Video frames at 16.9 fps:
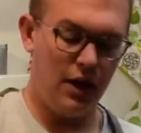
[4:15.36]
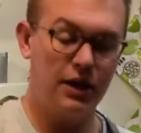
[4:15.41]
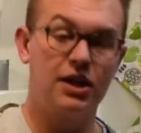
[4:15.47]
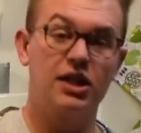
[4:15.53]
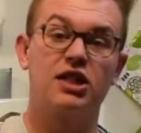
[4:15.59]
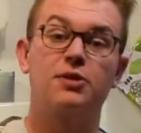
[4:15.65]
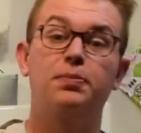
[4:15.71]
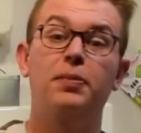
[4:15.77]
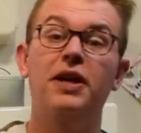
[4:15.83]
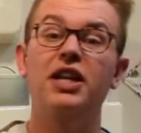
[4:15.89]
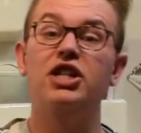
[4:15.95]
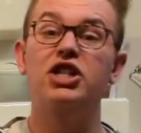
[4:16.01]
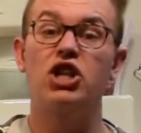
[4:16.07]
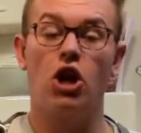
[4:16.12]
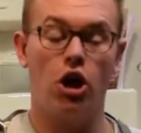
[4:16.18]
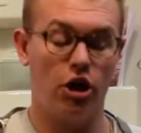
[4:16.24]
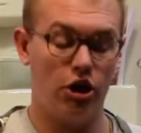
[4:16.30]
The spinach
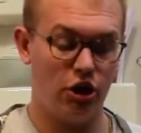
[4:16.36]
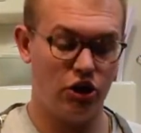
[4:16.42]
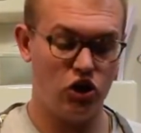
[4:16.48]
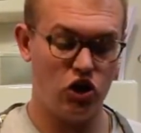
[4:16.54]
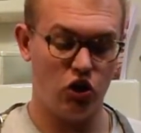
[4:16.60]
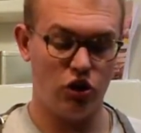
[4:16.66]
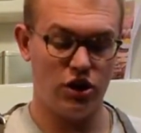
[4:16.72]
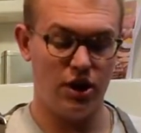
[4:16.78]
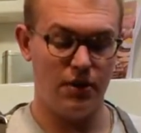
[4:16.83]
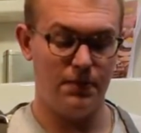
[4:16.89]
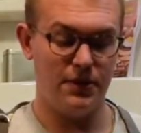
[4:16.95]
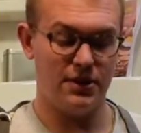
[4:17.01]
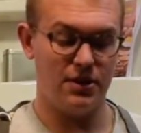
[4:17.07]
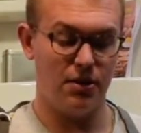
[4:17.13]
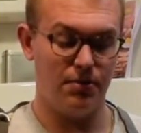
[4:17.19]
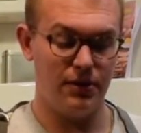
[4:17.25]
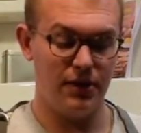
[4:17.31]
and artichoke dip is
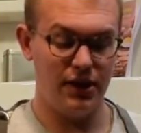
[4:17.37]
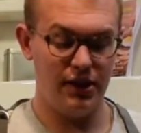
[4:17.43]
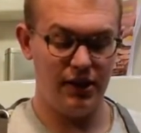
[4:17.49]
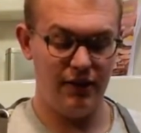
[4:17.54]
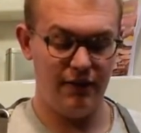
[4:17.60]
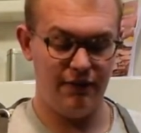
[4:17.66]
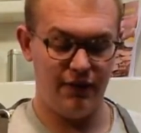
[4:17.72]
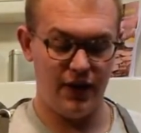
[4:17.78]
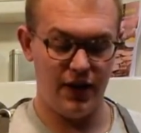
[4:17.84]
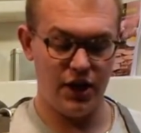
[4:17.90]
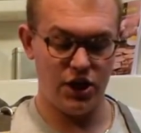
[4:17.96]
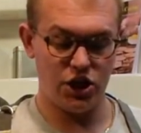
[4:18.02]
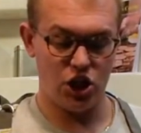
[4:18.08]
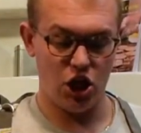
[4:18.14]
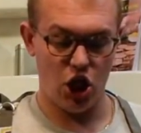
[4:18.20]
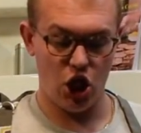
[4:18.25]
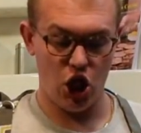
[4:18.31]
completely
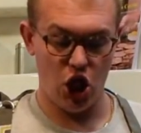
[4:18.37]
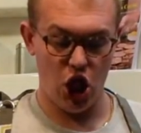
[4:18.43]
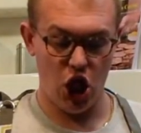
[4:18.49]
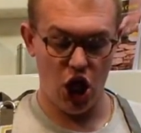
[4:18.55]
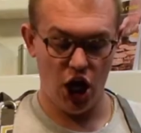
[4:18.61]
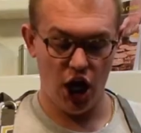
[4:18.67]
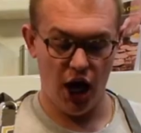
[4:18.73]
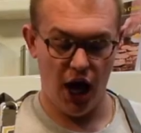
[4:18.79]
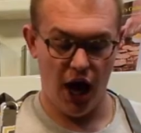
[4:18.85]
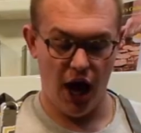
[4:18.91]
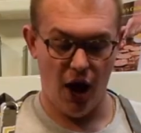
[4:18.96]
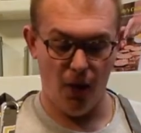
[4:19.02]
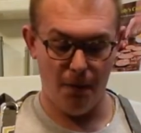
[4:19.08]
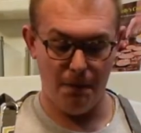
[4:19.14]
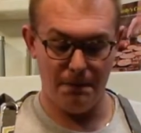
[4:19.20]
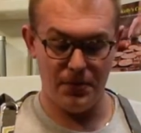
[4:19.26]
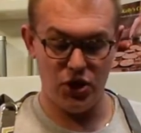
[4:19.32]
finished. Look
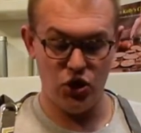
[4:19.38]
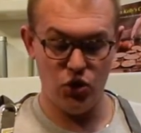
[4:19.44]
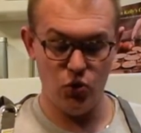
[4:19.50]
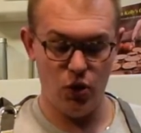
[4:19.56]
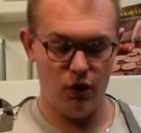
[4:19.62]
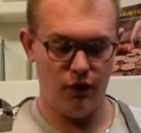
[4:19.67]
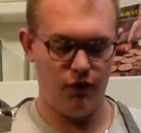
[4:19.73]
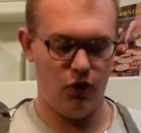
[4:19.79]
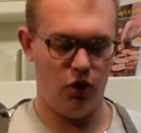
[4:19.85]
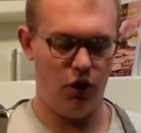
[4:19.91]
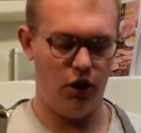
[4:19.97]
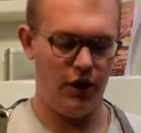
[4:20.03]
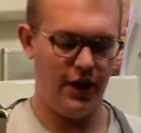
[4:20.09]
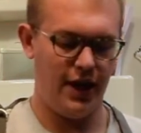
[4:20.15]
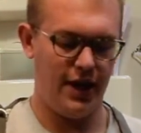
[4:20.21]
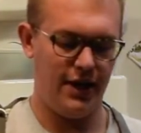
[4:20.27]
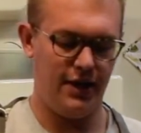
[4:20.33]
how beautiful
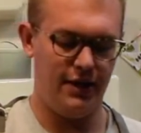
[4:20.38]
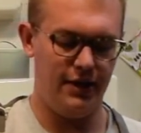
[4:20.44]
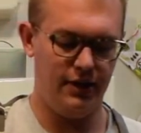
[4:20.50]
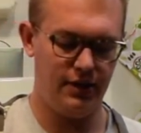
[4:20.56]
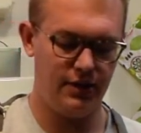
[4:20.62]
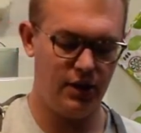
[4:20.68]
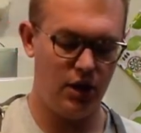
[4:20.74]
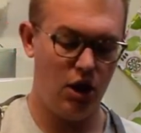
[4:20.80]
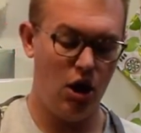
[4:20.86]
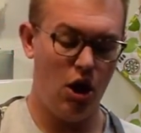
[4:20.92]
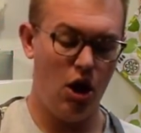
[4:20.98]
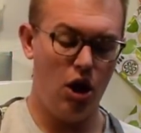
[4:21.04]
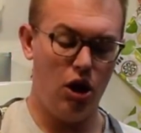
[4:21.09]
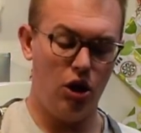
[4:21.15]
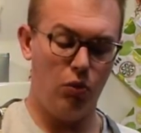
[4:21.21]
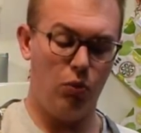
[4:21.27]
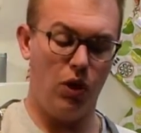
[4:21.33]
that is.
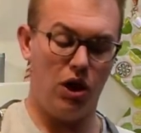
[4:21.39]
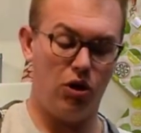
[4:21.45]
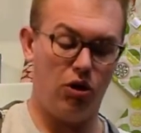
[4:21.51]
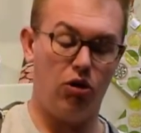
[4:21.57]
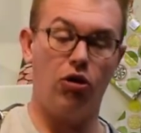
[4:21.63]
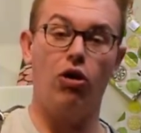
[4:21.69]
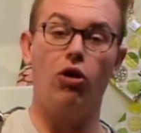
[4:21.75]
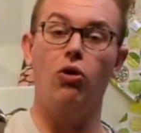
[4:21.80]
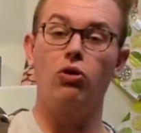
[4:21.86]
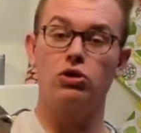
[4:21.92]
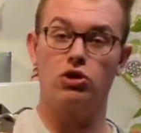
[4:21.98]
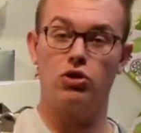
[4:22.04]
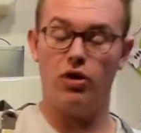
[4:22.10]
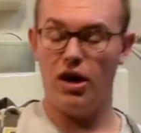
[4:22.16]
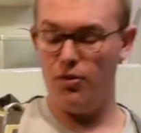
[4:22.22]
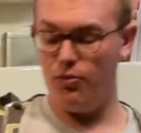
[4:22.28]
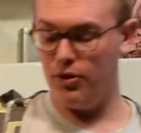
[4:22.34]
What goes
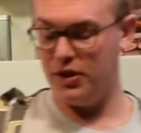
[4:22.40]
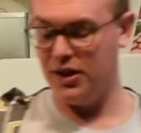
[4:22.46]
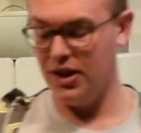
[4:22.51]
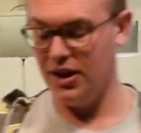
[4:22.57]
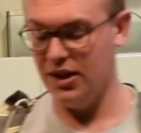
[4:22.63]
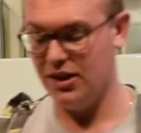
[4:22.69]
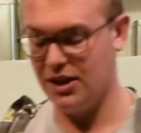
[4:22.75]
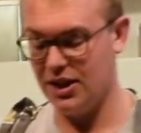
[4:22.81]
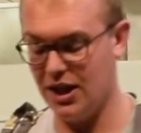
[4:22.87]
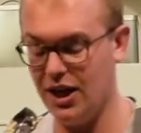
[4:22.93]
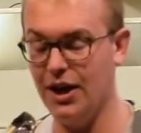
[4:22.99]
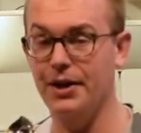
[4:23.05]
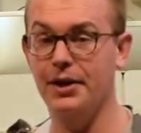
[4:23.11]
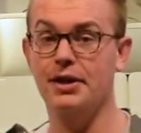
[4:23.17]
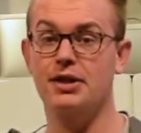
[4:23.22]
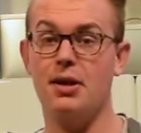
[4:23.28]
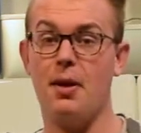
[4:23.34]
great with this
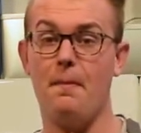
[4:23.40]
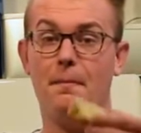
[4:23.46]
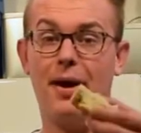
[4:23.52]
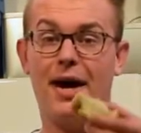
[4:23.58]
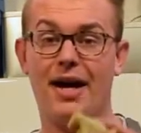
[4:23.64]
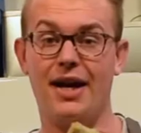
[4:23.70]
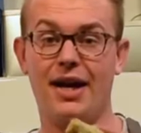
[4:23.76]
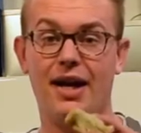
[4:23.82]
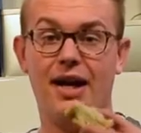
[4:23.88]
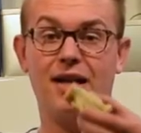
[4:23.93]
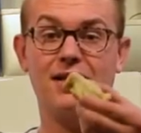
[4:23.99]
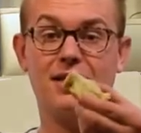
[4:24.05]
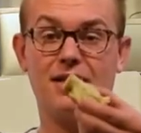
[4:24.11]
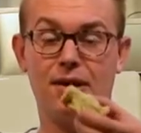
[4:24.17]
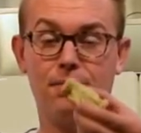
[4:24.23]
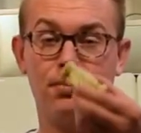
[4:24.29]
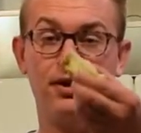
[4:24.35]
is my
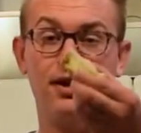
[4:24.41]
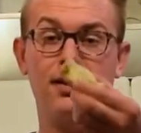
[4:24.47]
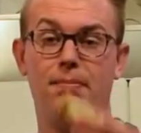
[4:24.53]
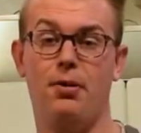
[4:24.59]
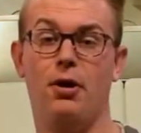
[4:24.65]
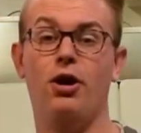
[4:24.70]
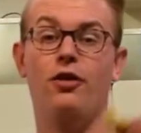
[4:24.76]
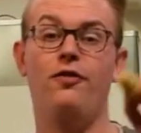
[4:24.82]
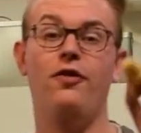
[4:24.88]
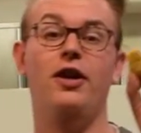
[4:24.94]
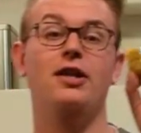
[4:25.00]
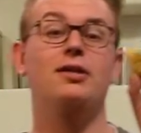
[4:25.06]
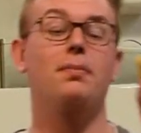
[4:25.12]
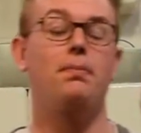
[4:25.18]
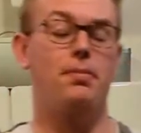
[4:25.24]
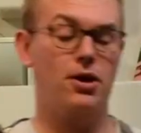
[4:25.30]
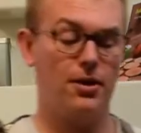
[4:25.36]
Simply
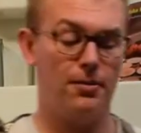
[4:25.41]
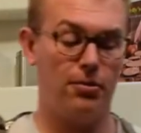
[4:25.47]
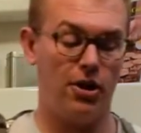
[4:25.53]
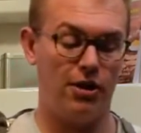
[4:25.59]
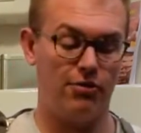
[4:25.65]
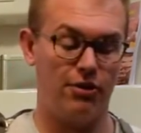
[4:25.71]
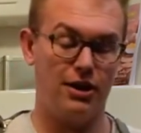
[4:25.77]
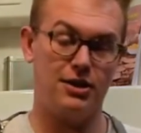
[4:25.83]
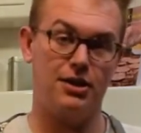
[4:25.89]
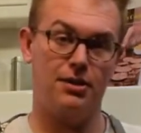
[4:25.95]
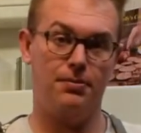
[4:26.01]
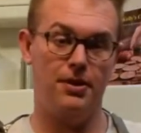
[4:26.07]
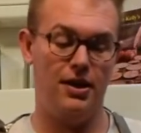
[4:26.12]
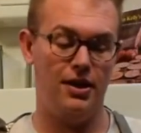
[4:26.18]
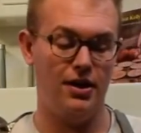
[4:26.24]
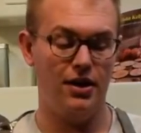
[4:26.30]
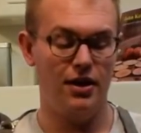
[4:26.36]
Perfect beer bread
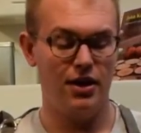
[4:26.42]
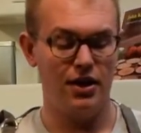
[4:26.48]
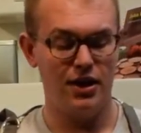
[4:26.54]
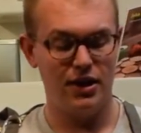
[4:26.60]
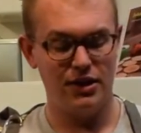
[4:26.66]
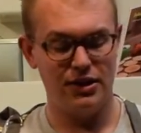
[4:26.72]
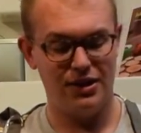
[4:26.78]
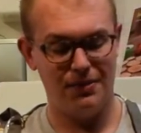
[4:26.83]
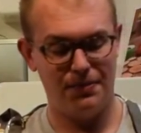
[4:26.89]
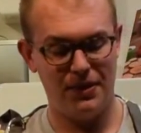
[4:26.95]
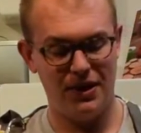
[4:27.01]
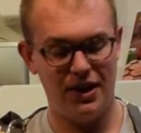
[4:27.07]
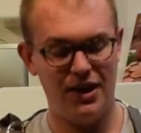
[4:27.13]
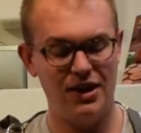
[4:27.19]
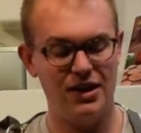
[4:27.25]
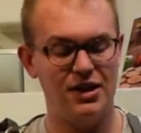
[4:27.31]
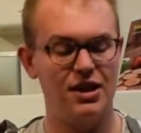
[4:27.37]
recipe. Dip it
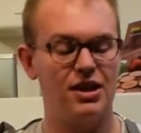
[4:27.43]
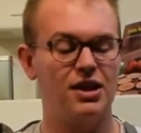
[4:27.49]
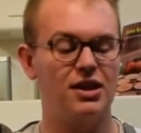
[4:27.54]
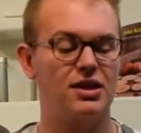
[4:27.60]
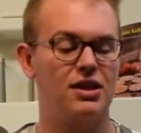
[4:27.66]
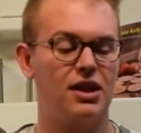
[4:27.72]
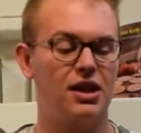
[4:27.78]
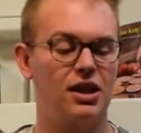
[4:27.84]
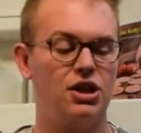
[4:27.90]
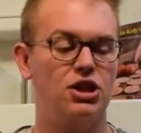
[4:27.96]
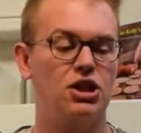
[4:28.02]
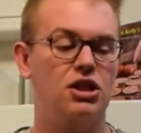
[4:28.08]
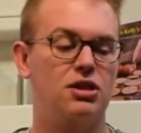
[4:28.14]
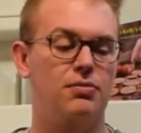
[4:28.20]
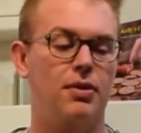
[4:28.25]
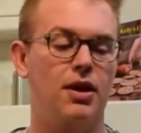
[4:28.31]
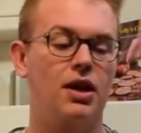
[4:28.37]
into this
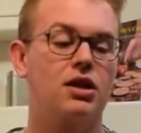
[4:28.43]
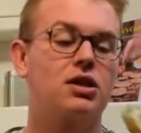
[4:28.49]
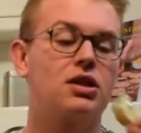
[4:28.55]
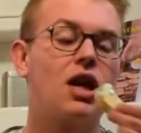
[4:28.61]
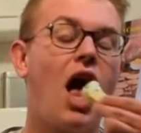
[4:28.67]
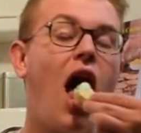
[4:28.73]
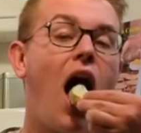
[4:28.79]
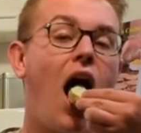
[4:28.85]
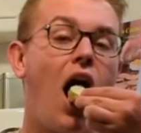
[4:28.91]
delicious mix.